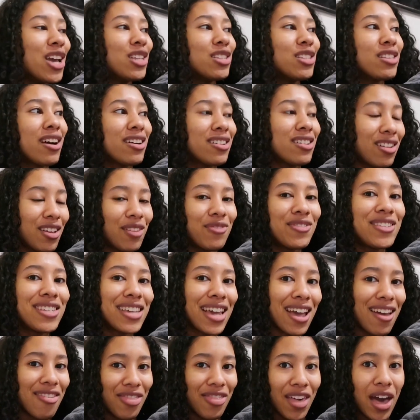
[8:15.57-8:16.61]
So I'd love to
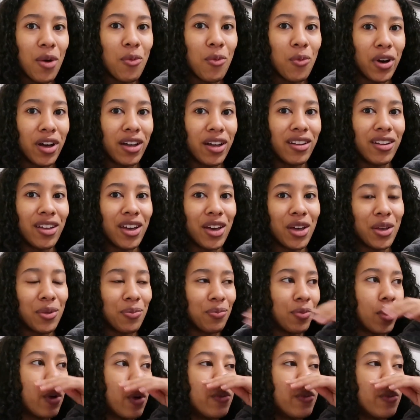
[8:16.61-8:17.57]
get that one. Um,